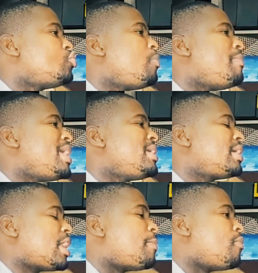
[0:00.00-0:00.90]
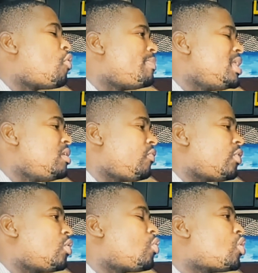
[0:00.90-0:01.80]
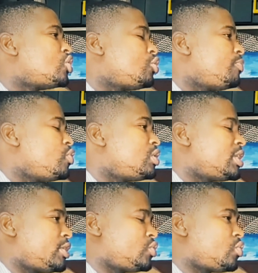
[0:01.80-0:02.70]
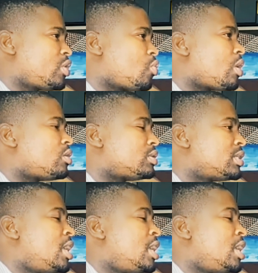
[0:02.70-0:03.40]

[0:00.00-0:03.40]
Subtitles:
to make a more meaningful contribution into the world.